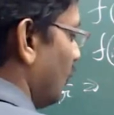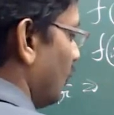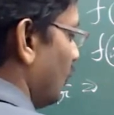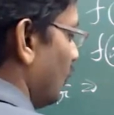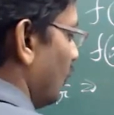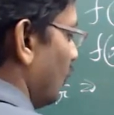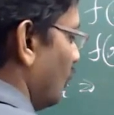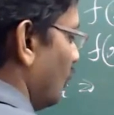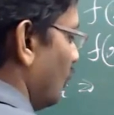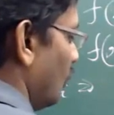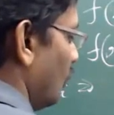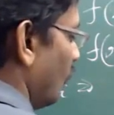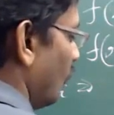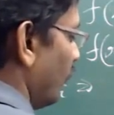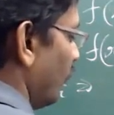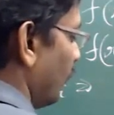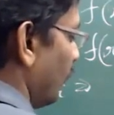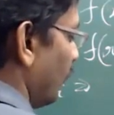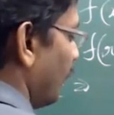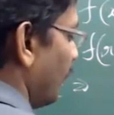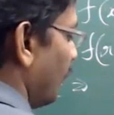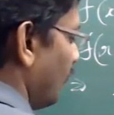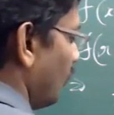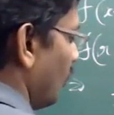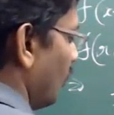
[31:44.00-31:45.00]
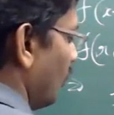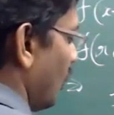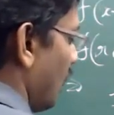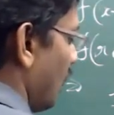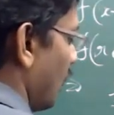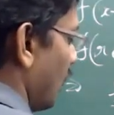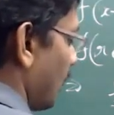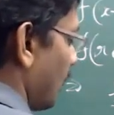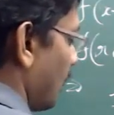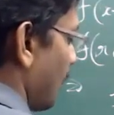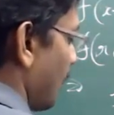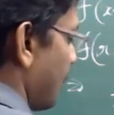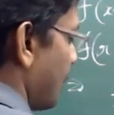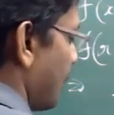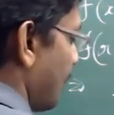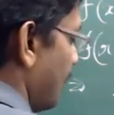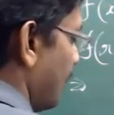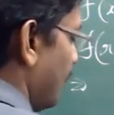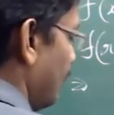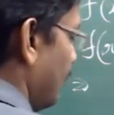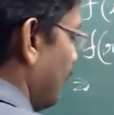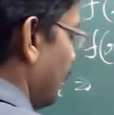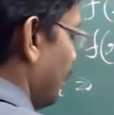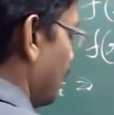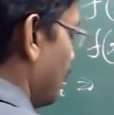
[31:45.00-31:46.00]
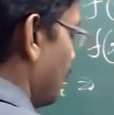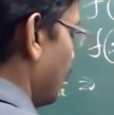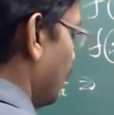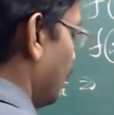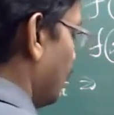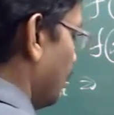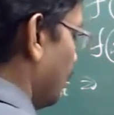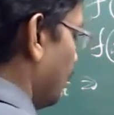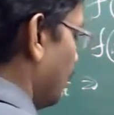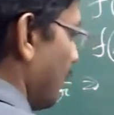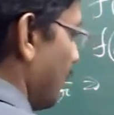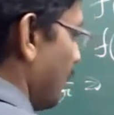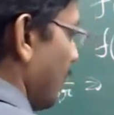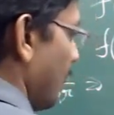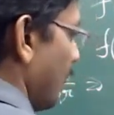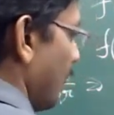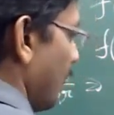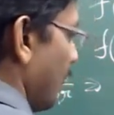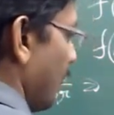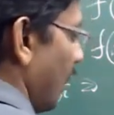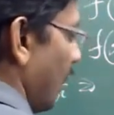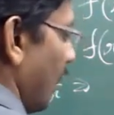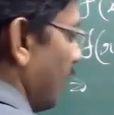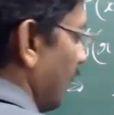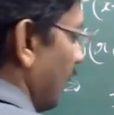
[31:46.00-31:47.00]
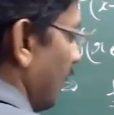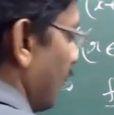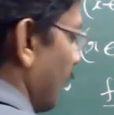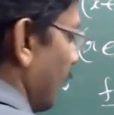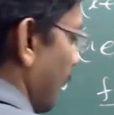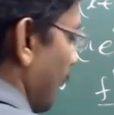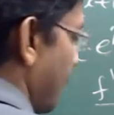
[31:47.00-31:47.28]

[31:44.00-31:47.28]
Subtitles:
dou v by dou r into IR.